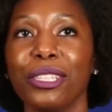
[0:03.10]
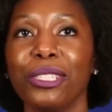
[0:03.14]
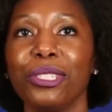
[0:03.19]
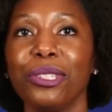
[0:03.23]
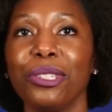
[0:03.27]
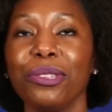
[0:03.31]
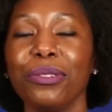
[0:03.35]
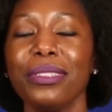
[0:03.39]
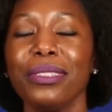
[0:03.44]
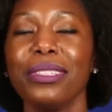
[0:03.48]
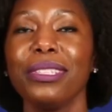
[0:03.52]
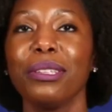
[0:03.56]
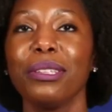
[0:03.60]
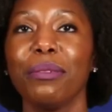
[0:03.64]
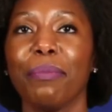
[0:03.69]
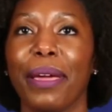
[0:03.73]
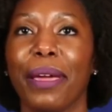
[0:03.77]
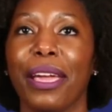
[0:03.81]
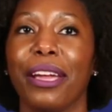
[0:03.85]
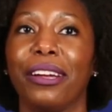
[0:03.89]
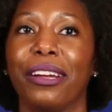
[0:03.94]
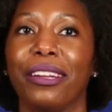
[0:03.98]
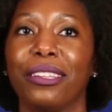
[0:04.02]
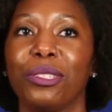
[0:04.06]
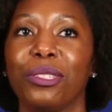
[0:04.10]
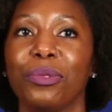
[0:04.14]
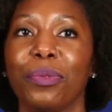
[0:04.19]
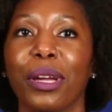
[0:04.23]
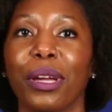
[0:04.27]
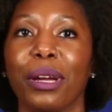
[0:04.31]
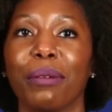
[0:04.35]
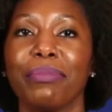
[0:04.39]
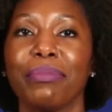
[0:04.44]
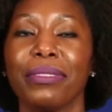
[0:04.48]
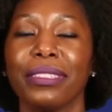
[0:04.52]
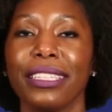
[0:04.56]
Students and parents,
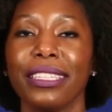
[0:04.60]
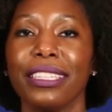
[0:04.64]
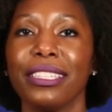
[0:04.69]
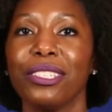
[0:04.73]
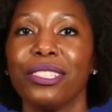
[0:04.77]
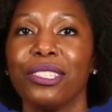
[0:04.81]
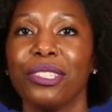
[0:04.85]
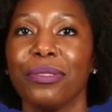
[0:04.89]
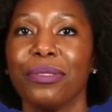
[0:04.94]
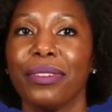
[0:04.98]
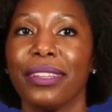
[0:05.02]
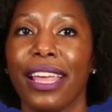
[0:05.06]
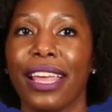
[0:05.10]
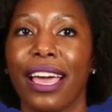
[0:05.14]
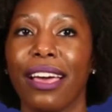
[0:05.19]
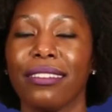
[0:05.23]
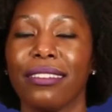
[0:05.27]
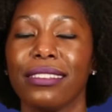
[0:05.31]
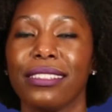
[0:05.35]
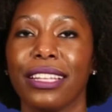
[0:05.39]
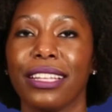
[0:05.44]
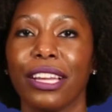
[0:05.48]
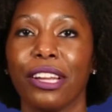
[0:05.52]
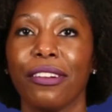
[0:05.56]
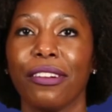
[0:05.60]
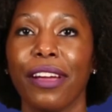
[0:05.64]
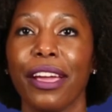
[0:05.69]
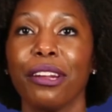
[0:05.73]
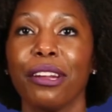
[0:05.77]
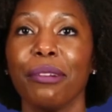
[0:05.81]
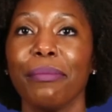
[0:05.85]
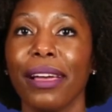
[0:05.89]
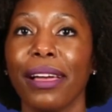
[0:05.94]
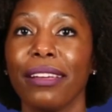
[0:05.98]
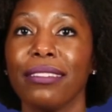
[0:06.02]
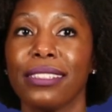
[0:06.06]
we are pleased to announce that
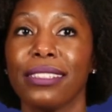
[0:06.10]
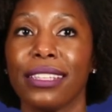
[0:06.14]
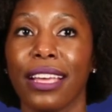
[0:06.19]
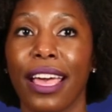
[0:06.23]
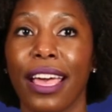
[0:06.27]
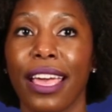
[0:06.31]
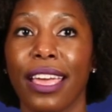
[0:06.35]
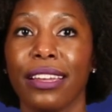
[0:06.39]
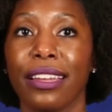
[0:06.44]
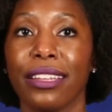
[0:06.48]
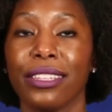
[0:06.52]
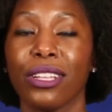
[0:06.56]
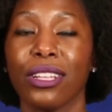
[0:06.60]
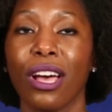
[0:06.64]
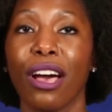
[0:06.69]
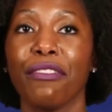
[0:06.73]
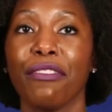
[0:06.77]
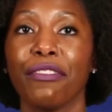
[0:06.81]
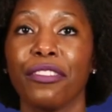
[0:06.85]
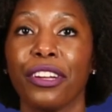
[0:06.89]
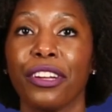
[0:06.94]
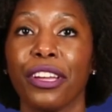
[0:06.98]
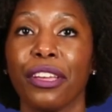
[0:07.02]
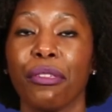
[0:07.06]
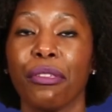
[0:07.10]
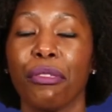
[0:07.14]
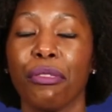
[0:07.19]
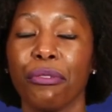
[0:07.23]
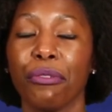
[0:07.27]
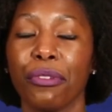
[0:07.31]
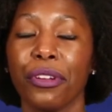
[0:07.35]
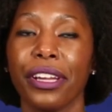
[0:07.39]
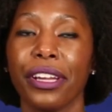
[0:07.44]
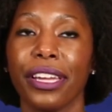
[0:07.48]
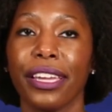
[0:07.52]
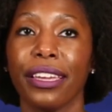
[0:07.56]
Greater Mount Zion is offering
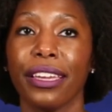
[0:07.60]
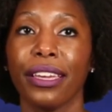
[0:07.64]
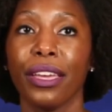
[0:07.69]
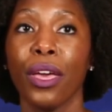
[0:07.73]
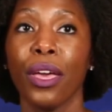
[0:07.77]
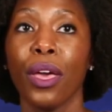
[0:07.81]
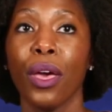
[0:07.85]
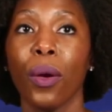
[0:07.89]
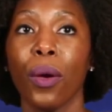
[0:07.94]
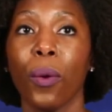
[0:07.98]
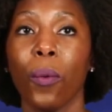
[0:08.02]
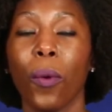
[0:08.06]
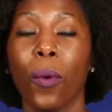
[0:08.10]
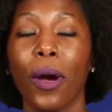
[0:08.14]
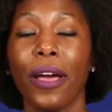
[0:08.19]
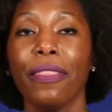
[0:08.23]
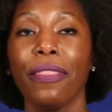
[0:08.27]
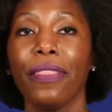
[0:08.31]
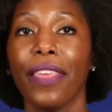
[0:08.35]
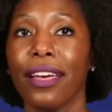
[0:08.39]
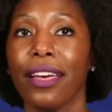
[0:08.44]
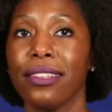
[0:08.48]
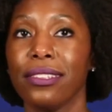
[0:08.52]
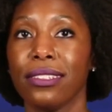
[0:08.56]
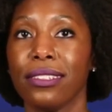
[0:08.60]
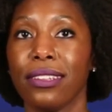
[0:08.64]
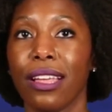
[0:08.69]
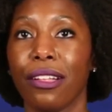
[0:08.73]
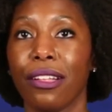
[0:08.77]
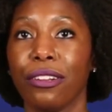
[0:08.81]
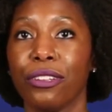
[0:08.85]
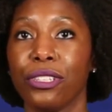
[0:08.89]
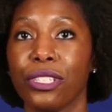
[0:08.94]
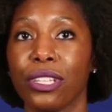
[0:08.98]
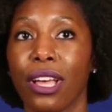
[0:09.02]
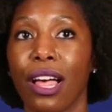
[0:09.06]
three
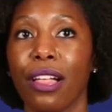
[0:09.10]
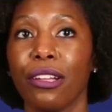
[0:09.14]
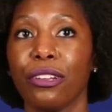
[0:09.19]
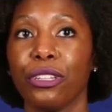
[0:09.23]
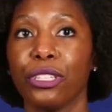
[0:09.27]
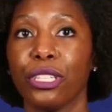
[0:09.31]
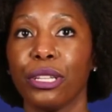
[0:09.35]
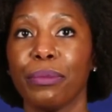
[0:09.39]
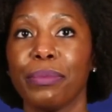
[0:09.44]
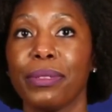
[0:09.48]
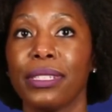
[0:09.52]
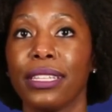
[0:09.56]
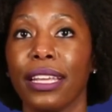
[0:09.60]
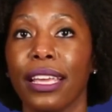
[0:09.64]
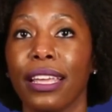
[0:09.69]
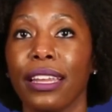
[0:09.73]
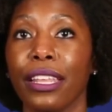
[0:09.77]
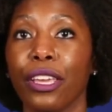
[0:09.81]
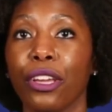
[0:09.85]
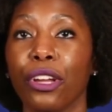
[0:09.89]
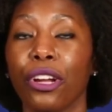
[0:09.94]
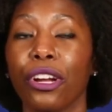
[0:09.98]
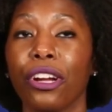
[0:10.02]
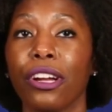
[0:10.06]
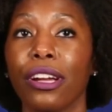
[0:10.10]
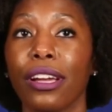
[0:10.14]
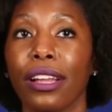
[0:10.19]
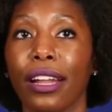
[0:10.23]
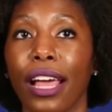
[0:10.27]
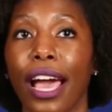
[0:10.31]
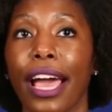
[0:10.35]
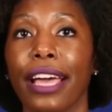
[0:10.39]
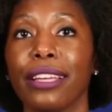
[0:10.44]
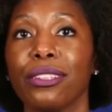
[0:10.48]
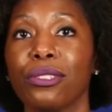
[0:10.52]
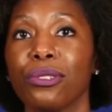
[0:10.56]
$1,000 scholarships to any
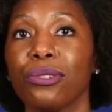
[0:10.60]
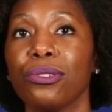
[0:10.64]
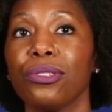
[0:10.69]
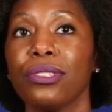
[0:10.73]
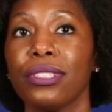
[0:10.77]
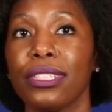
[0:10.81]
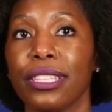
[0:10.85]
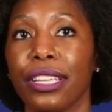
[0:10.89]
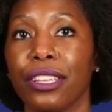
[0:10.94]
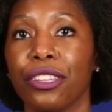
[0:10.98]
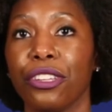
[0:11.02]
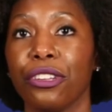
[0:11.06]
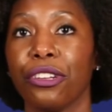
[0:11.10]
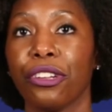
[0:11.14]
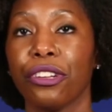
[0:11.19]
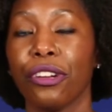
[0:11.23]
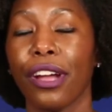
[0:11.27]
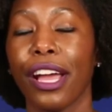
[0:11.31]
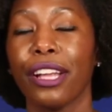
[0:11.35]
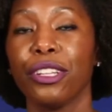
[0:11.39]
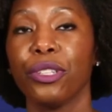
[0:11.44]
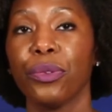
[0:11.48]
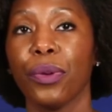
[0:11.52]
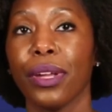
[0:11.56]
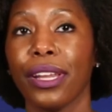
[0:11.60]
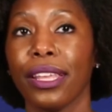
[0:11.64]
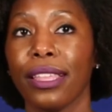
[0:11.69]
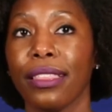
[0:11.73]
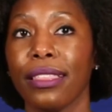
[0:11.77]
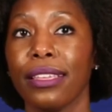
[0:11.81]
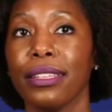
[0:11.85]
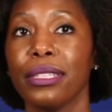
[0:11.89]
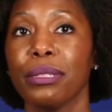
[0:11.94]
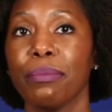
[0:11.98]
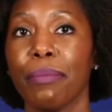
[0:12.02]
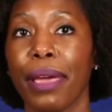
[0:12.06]
current high school senior
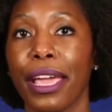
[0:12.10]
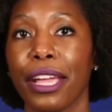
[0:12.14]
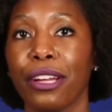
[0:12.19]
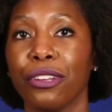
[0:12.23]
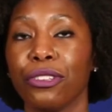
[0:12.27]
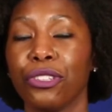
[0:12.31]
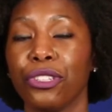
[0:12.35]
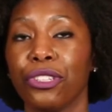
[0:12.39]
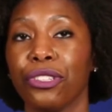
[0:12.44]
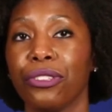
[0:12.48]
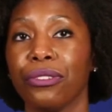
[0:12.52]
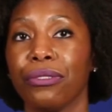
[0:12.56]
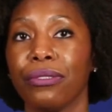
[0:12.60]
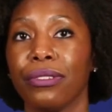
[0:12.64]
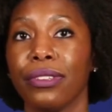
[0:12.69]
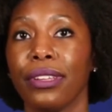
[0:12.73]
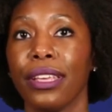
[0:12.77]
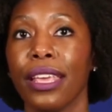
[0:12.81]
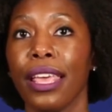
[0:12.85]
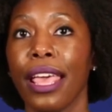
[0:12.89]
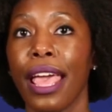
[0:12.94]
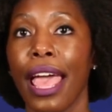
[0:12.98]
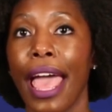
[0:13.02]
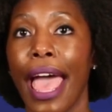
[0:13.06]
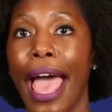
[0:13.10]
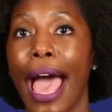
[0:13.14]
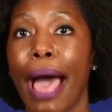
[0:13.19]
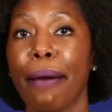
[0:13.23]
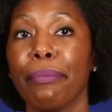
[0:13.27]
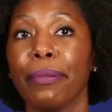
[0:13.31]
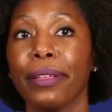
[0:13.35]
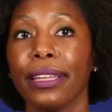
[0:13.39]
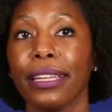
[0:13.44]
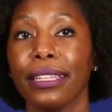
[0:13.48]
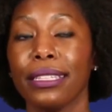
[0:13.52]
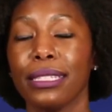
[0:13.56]
graduating this May or June.
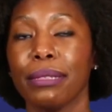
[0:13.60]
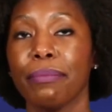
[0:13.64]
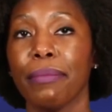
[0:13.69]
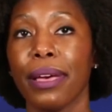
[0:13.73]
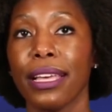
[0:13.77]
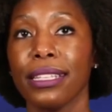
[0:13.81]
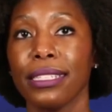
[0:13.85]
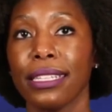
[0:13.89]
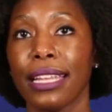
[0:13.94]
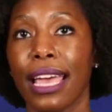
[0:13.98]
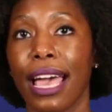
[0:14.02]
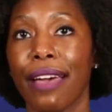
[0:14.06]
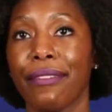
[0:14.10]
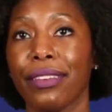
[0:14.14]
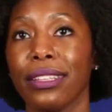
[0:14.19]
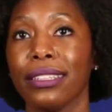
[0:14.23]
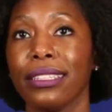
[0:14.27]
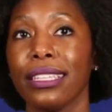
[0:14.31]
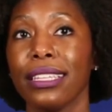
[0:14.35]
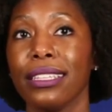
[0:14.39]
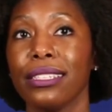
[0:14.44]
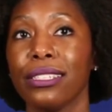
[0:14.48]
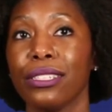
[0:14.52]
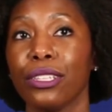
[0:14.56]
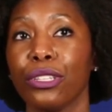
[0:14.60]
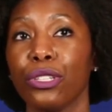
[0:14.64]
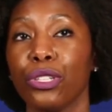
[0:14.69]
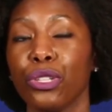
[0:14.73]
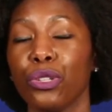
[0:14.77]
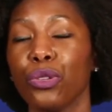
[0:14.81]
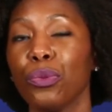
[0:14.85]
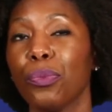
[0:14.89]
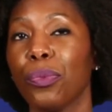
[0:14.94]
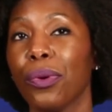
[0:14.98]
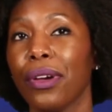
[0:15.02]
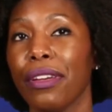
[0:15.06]
Applicants must have at least a
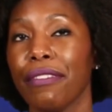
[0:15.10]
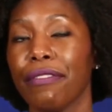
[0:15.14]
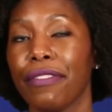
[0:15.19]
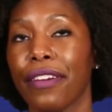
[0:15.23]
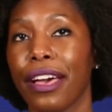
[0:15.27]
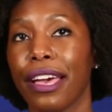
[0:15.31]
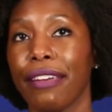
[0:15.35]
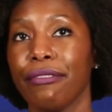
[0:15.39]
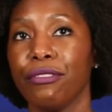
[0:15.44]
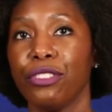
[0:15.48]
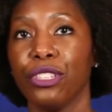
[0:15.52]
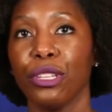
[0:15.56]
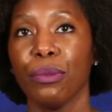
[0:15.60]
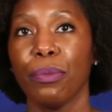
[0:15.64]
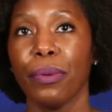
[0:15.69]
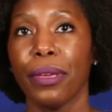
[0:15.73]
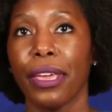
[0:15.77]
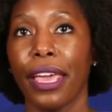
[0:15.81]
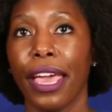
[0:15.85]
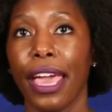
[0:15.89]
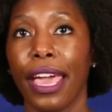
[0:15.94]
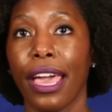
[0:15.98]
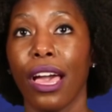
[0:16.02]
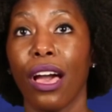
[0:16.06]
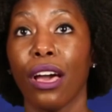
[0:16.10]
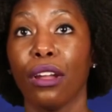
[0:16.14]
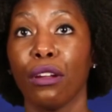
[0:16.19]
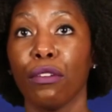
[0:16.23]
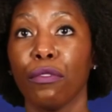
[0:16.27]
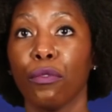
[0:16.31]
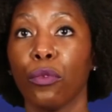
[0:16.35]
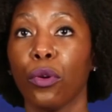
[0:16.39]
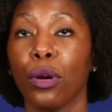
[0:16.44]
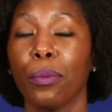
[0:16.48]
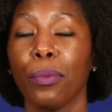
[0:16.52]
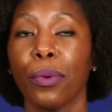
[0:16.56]
2.5 GPA on
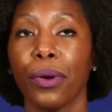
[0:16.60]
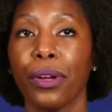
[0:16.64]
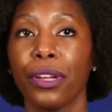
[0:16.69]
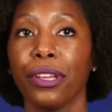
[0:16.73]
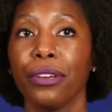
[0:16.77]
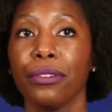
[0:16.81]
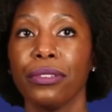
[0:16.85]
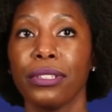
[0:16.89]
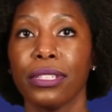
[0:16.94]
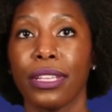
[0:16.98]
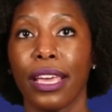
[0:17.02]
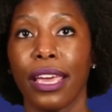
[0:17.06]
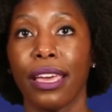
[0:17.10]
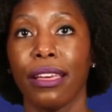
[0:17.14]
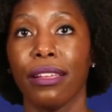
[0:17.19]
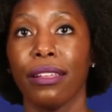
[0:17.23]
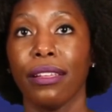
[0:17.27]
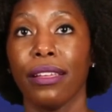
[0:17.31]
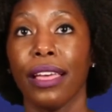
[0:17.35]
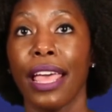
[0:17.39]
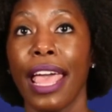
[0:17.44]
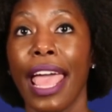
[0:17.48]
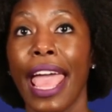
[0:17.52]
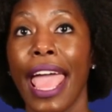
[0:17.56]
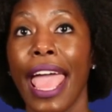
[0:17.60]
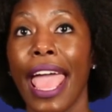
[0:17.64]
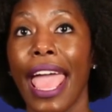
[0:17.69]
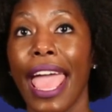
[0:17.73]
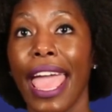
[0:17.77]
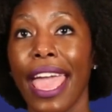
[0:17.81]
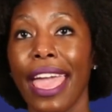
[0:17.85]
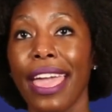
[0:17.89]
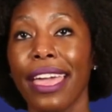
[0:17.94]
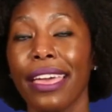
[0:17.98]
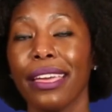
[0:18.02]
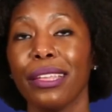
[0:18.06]
a 4.0 scale
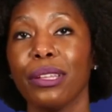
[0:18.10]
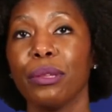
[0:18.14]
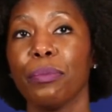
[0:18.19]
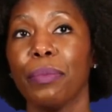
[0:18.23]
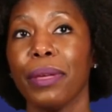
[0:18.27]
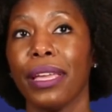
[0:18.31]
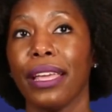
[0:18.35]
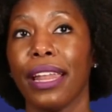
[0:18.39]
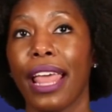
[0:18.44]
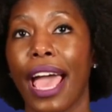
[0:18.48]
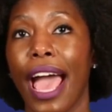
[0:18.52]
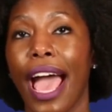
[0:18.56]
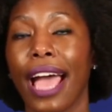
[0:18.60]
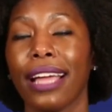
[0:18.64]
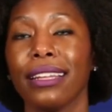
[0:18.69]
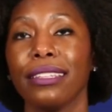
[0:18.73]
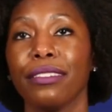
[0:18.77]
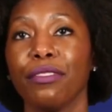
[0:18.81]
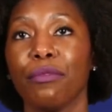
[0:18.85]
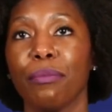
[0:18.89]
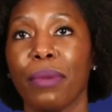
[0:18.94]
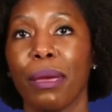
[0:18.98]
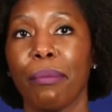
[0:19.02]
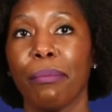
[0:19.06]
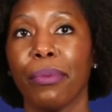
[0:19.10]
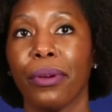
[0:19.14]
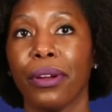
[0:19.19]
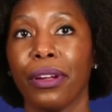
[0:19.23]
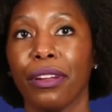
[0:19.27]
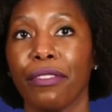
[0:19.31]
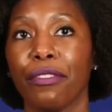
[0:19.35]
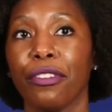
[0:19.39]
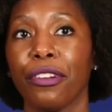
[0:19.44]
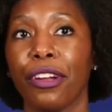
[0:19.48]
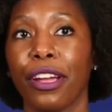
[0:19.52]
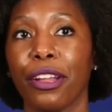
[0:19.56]
and be an active
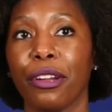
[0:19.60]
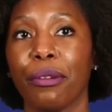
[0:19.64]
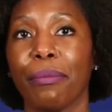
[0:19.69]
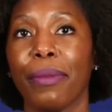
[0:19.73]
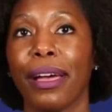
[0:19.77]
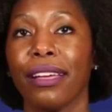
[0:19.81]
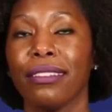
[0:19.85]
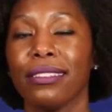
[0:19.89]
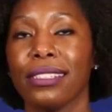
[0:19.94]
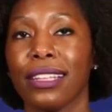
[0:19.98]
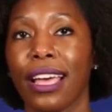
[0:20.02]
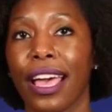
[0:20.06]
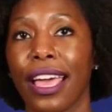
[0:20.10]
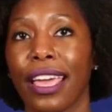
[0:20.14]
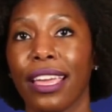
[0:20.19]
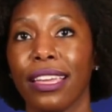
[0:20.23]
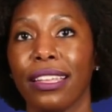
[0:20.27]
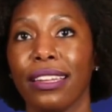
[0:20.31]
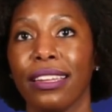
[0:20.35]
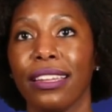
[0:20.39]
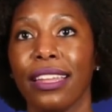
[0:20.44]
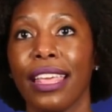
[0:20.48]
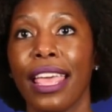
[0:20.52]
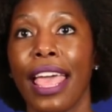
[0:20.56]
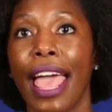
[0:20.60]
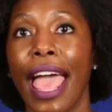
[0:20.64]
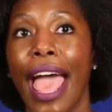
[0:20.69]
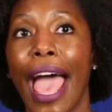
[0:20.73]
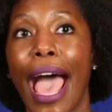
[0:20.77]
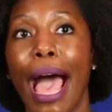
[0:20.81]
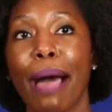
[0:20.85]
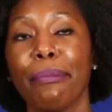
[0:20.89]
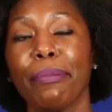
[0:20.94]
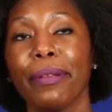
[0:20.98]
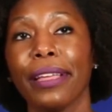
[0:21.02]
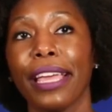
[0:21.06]
member of Greater Mount Zion.
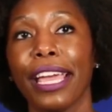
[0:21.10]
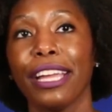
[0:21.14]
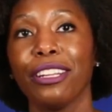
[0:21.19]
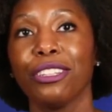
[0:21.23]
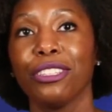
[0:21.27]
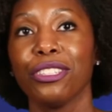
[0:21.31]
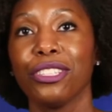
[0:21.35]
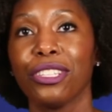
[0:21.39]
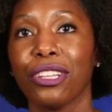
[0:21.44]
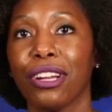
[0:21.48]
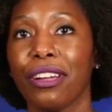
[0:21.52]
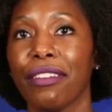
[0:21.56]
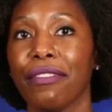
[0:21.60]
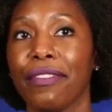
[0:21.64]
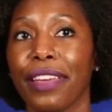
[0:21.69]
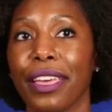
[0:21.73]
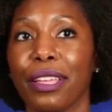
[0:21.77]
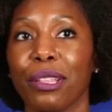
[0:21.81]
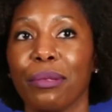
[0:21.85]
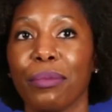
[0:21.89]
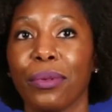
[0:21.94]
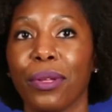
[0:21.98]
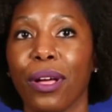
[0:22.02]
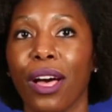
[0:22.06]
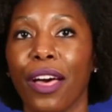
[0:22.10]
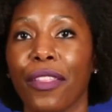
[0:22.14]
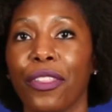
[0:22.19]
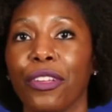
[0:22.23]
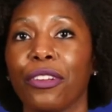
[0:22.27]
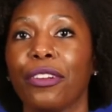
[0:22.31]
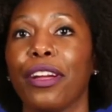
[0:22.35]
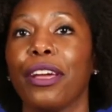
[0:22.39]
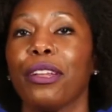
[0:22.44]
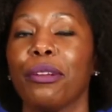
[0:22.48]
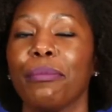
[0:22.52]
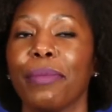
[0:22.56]
Applications are available on
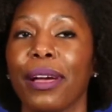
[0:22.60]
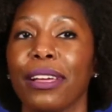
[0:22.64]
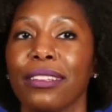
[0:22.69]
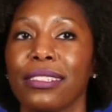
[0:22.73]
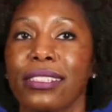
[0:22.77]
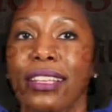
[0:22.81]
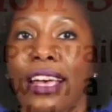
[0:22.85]
the Greater Mount